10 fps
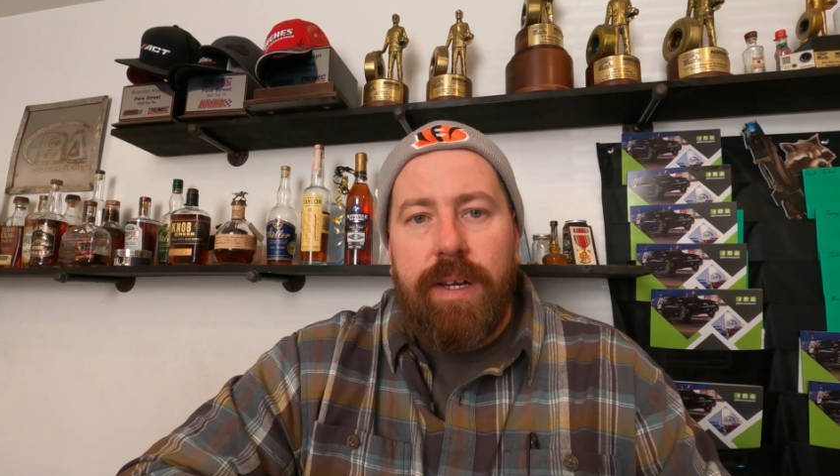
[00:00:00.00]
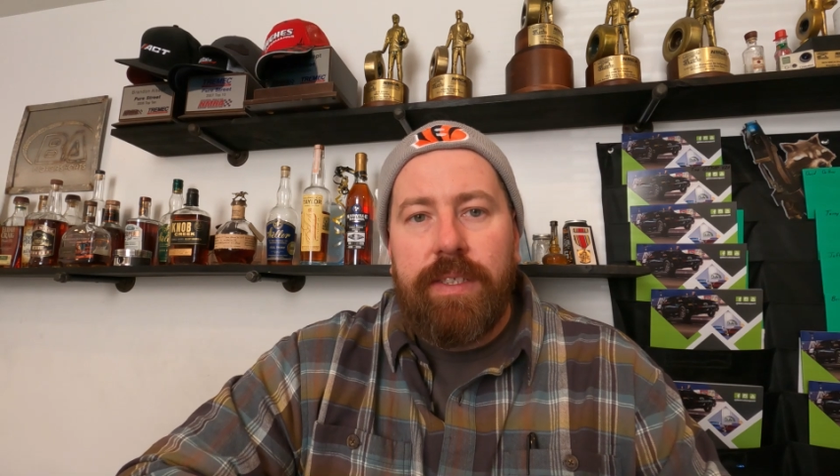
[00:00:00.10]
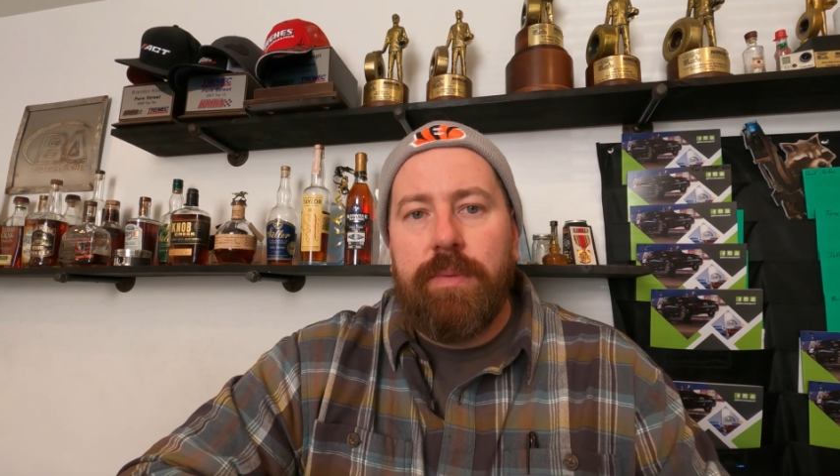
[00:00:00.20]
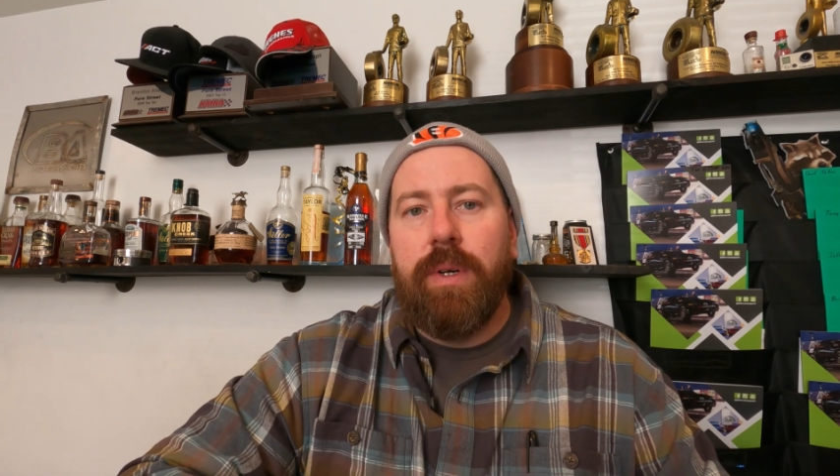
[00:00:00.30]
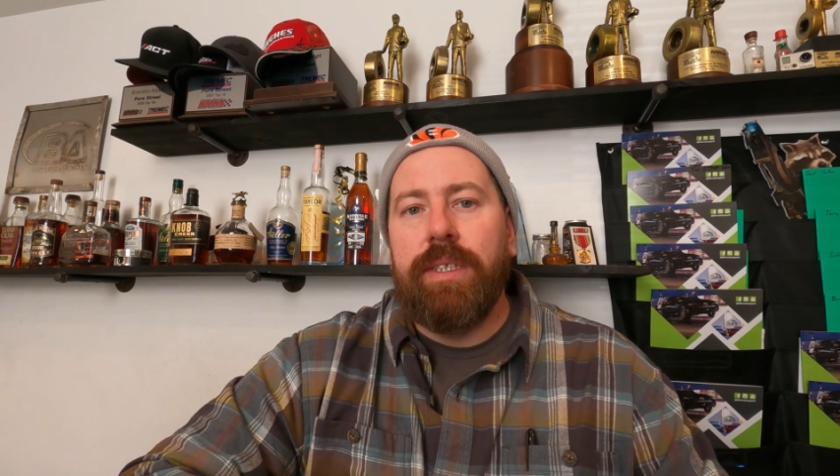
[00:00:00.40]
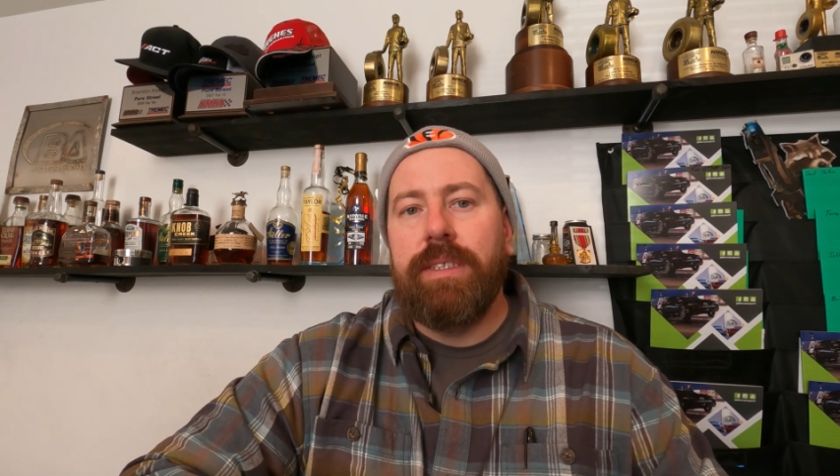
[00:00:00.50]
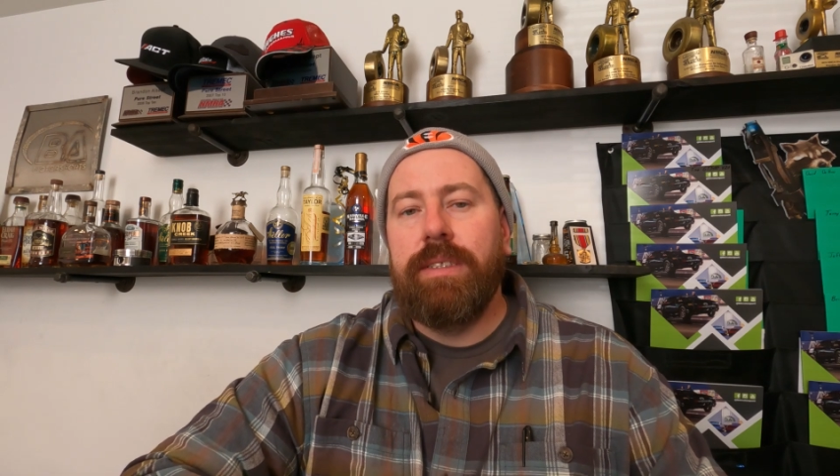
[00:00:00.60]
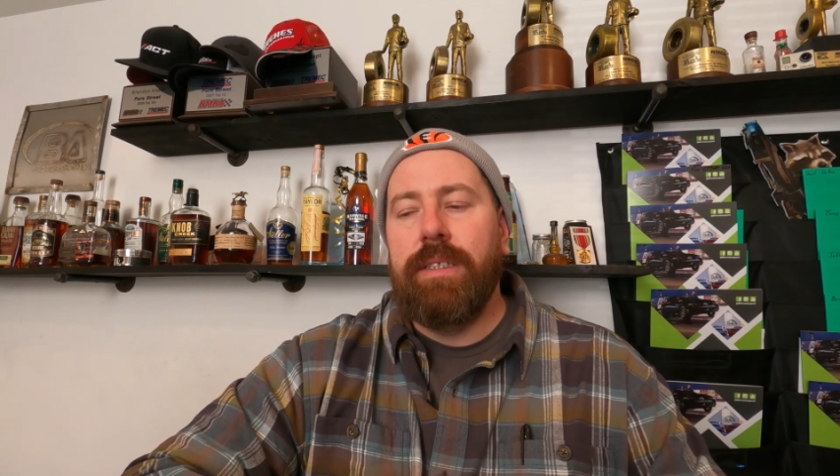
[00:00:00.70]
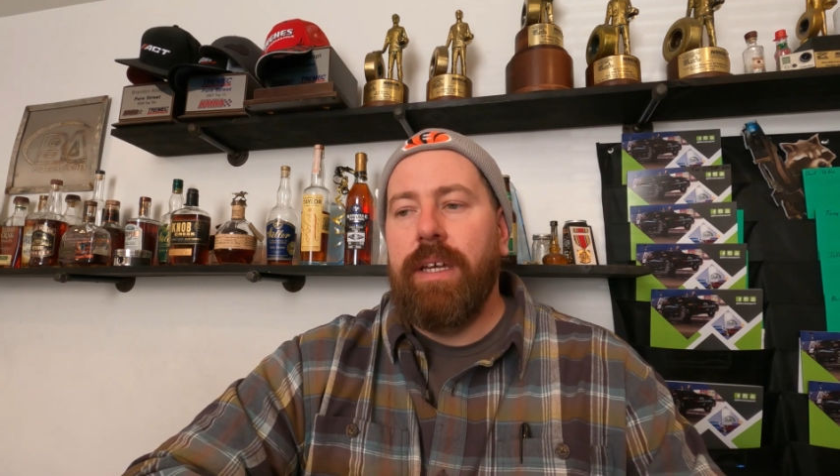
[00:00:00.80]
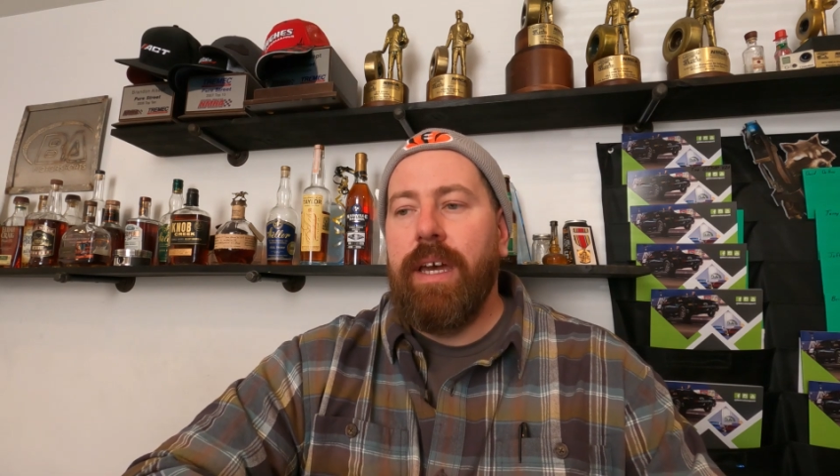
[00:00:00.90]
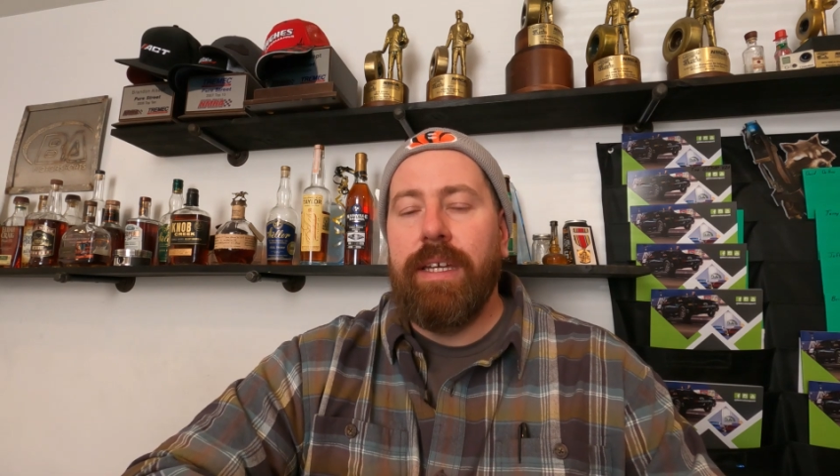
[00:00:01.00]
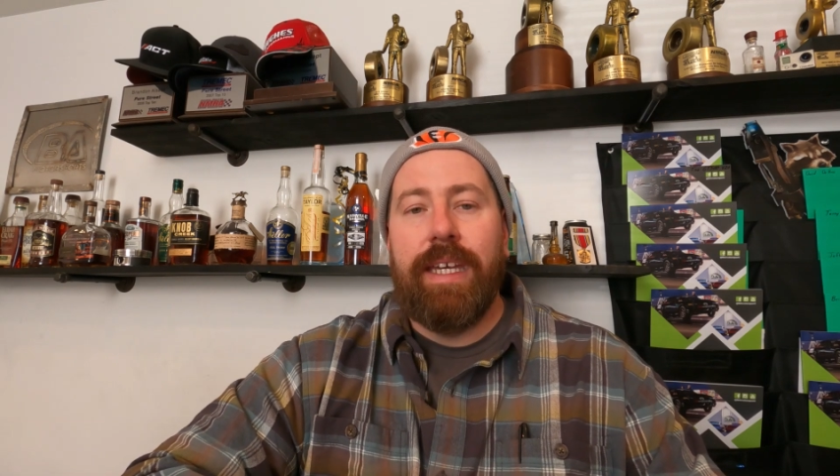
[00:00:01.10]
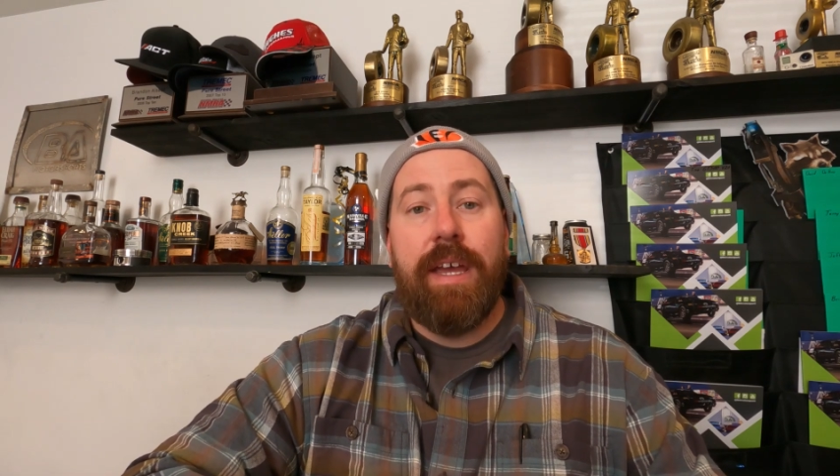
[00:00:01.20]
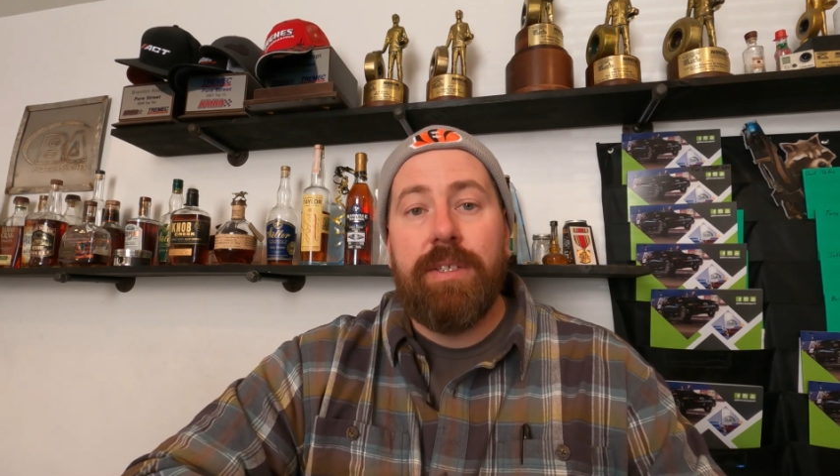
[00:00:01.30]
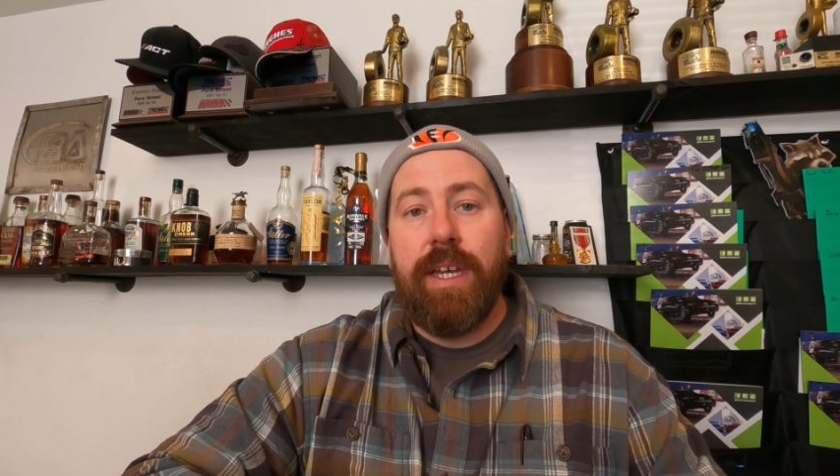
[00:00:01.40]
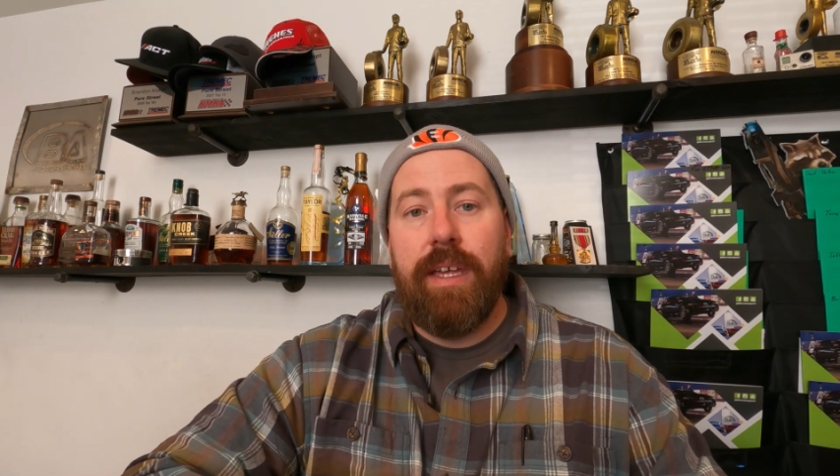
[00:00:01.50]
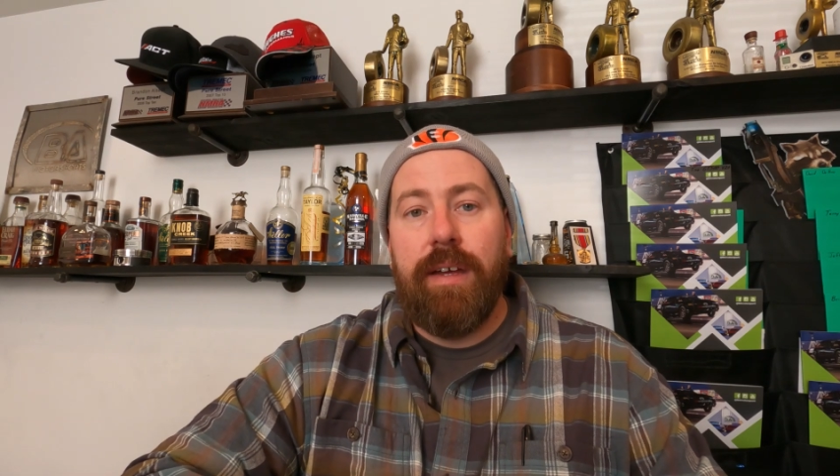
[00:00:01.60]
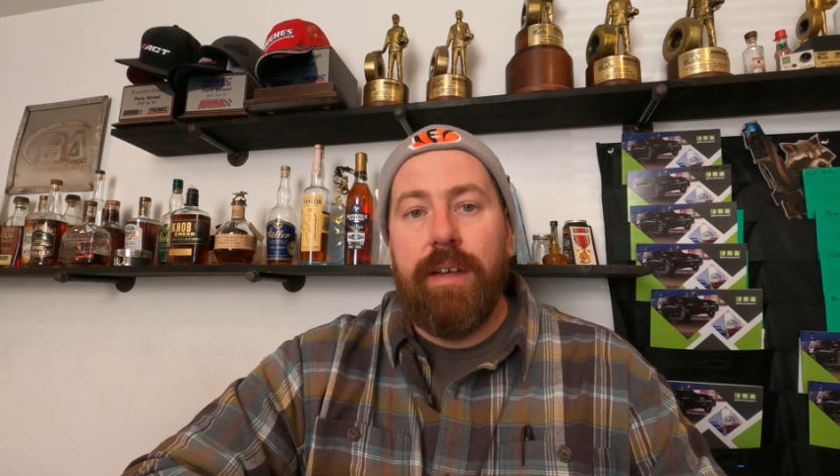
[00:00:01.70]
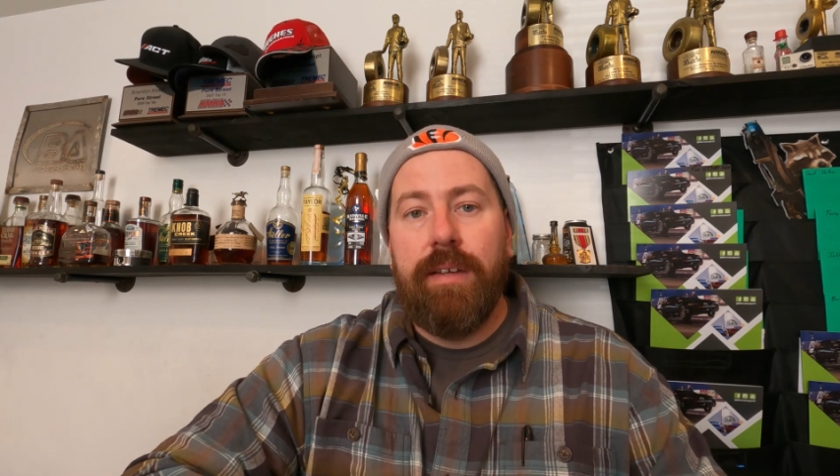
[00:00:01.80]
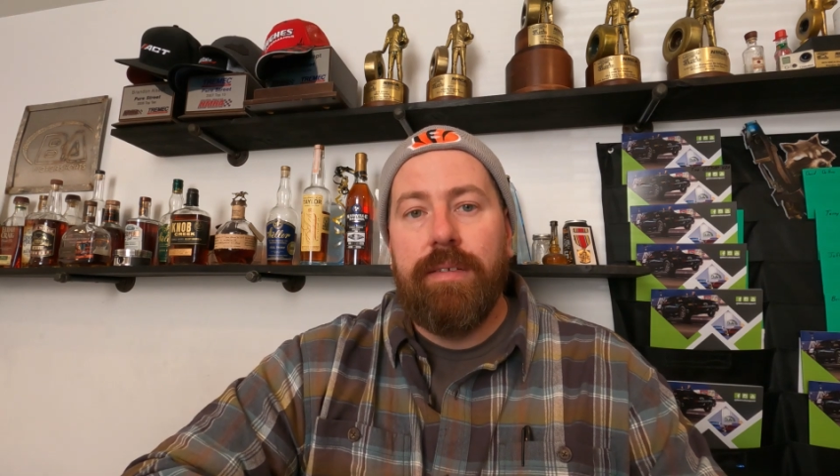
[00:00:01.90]
Raceworks catch can
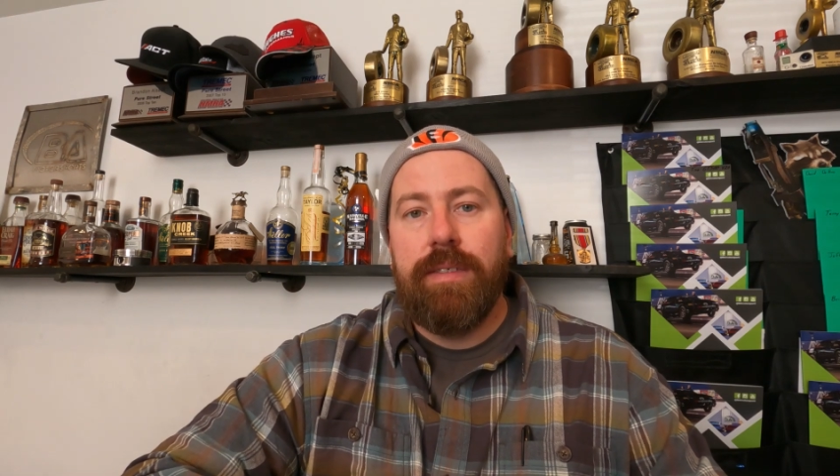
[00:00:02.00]
on.